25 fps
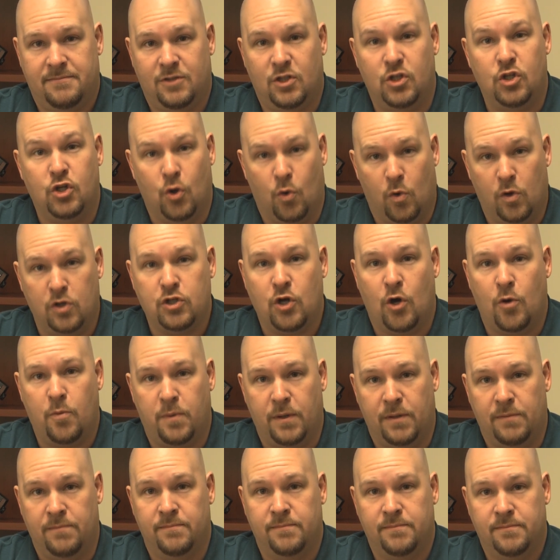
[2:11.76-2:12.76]
The door's
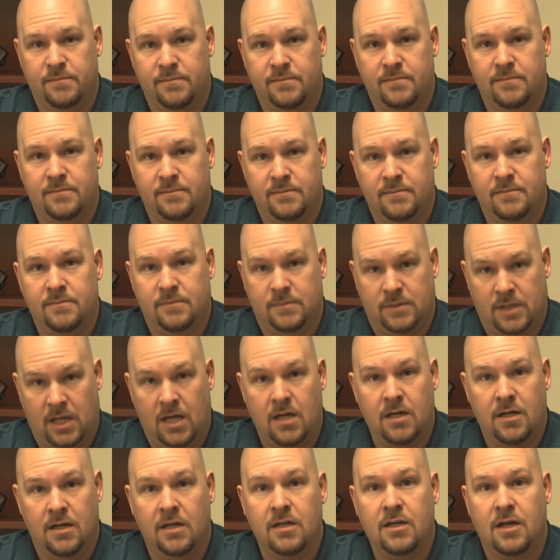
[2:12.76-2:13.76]
open.
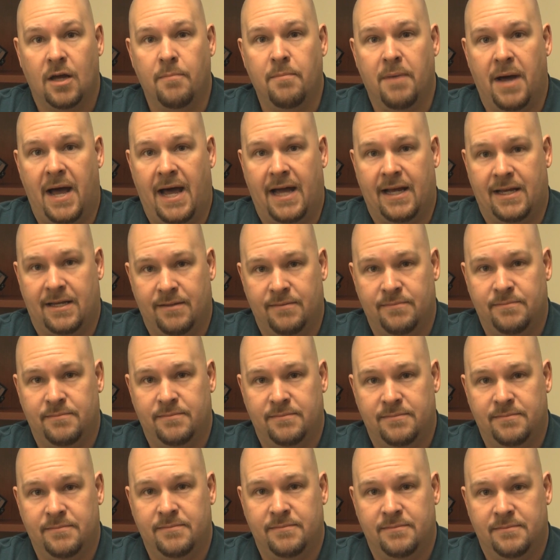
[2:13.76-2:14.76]
Come back.
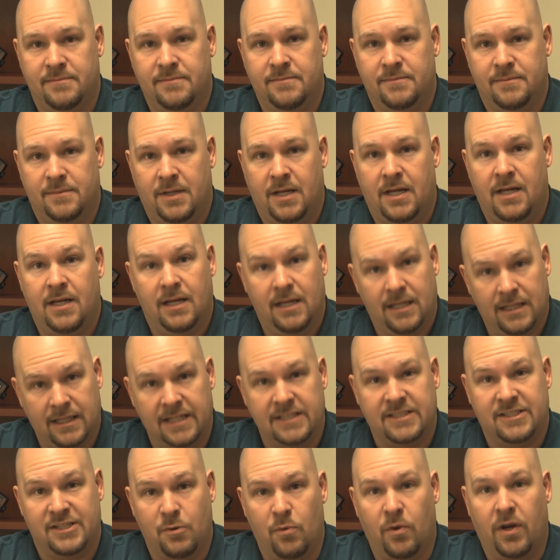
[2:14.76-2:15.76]

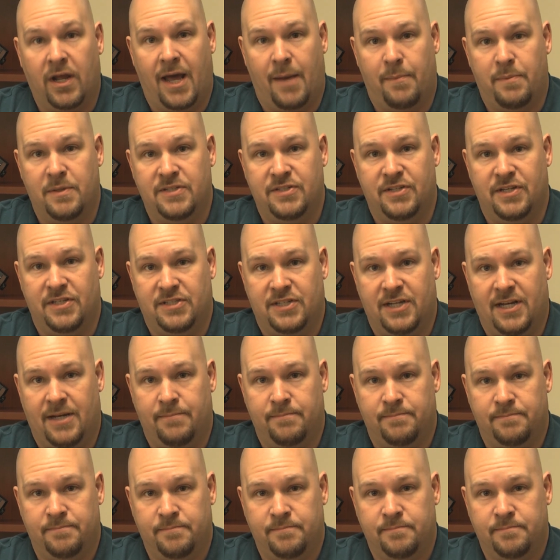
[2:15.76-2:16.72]
Let's see what happens this time.